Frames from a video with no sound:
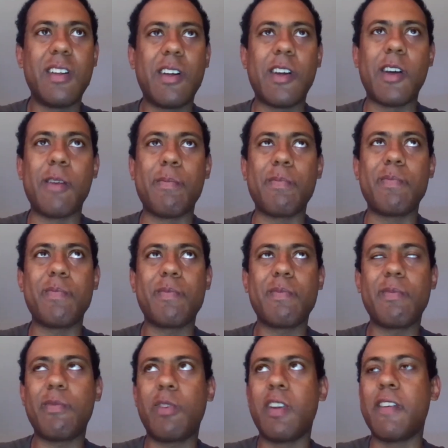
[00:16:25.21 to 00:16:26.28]

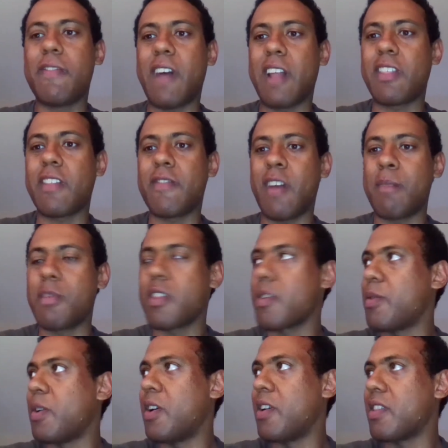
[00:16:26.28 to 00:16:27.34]
One of Thatcher's famous
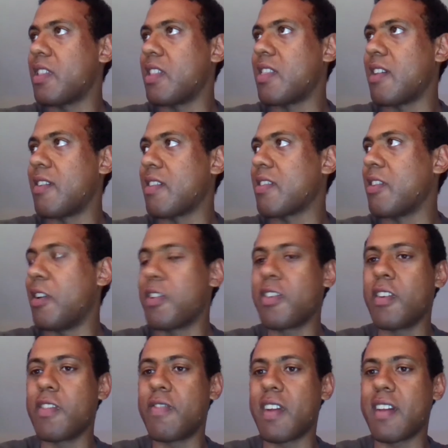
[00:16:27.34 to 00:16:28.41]
quotes is, "There is no
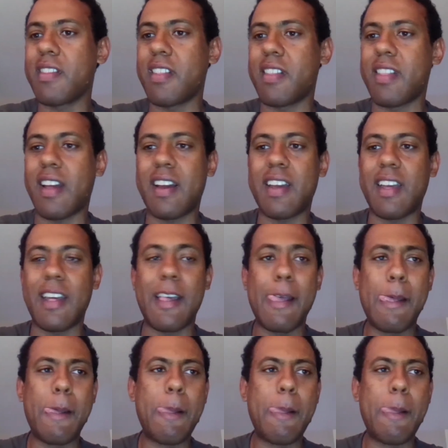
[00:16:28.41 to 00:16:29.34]
such thing as society."